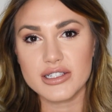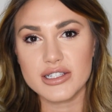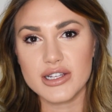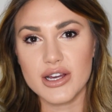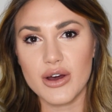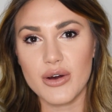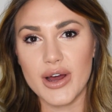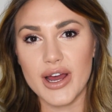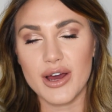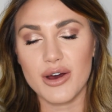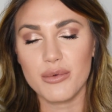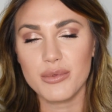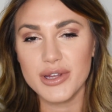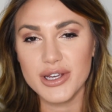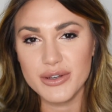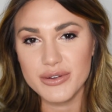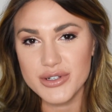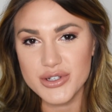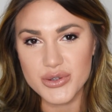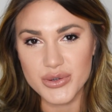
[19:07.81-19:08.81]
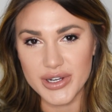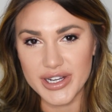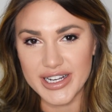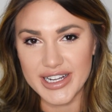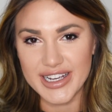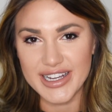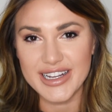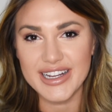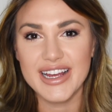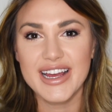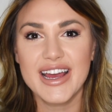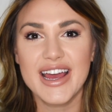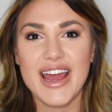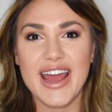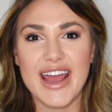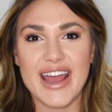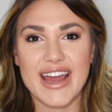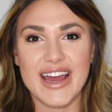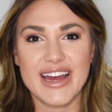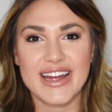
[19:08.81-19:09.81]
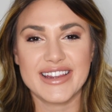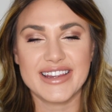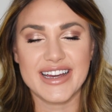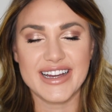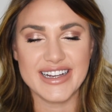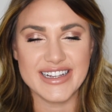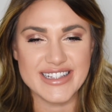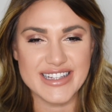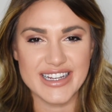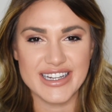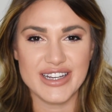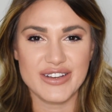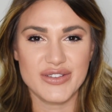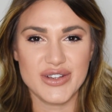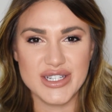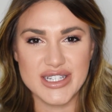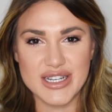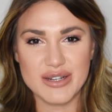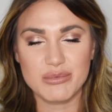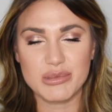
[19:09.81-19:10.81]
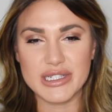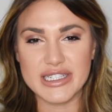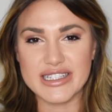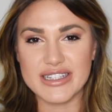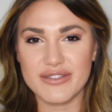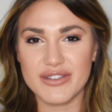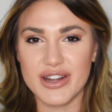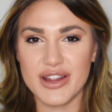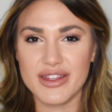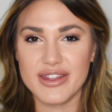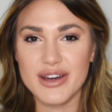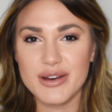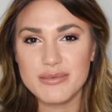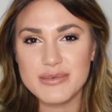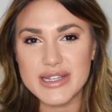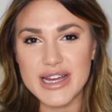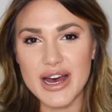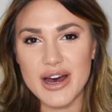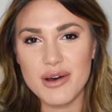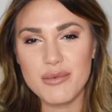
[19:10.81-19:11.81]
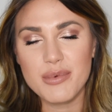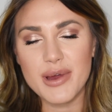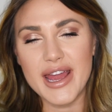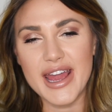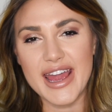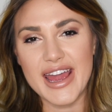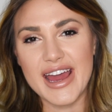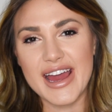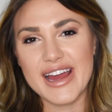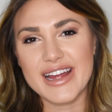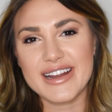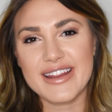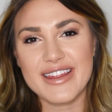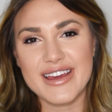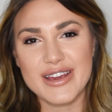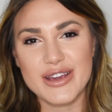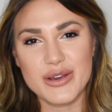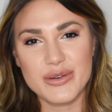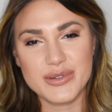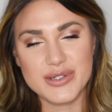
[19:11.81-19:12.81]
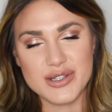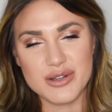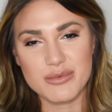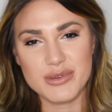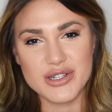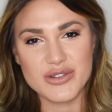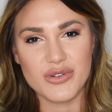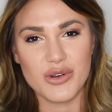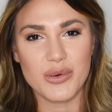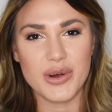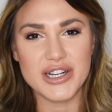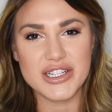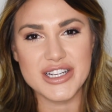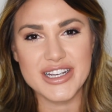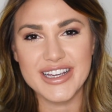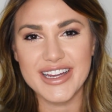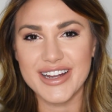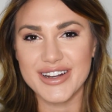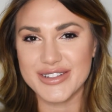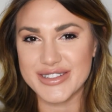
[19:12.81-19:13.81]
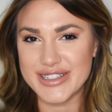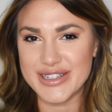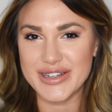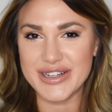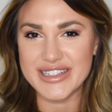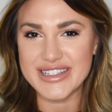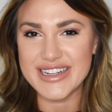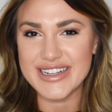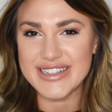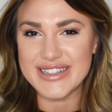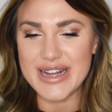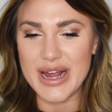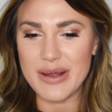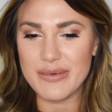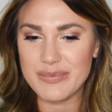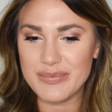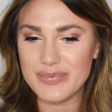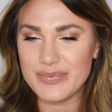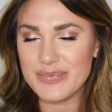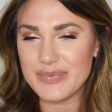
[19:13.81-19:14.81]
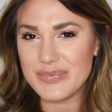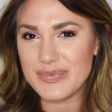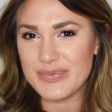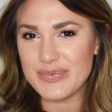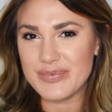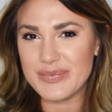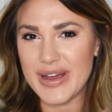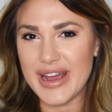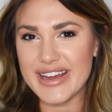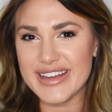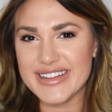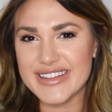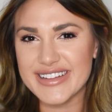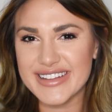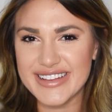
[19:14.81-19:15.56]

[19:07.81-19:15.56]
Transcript: So I hope that you enjoyed it, and like I said, if you did, please give it a thumbs up, and thank you so much for watching, and I'll see you guys next time. Bye!